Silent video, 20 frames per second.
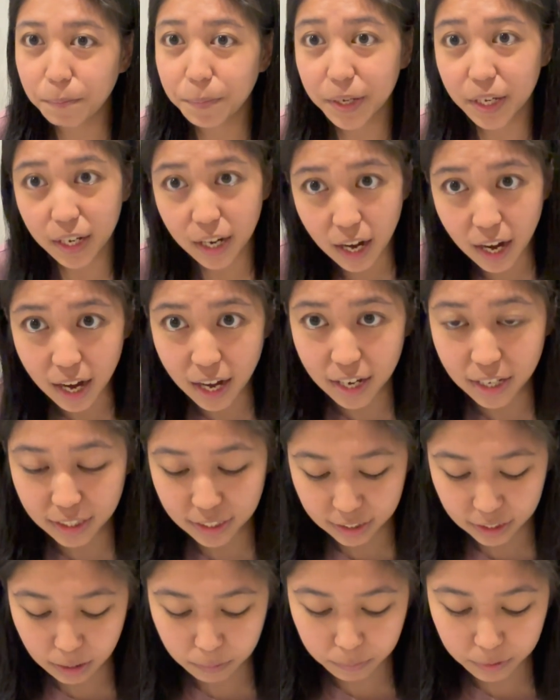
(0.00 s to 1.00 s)

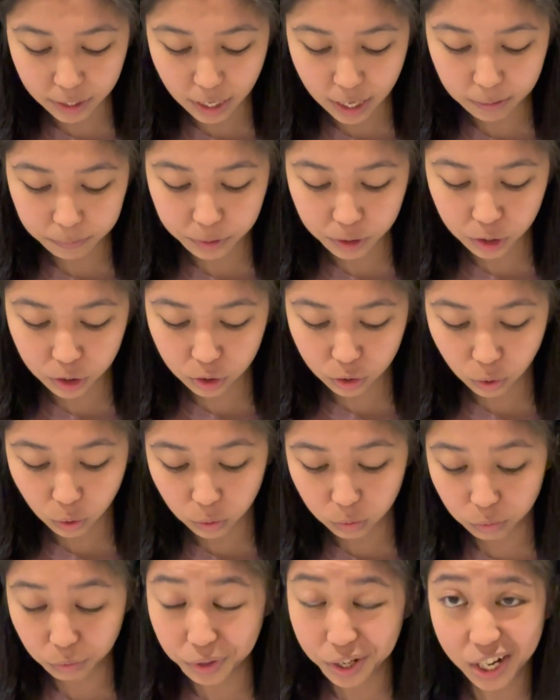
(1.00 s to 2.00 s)
because sometimes you
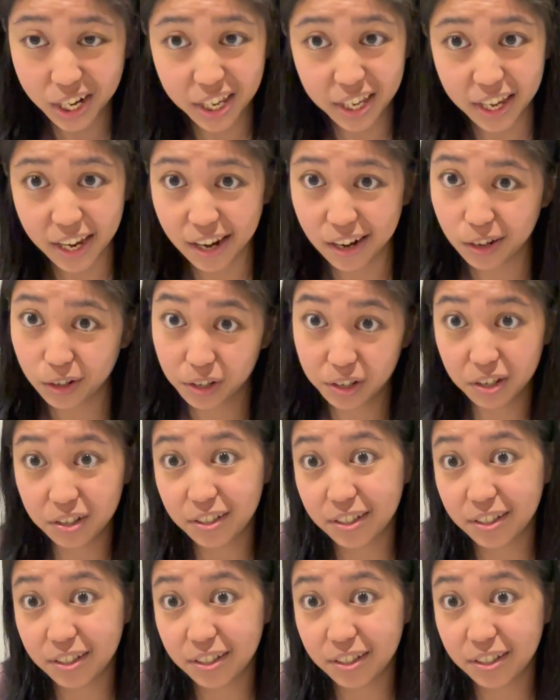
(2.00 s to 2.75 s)
don't really get a good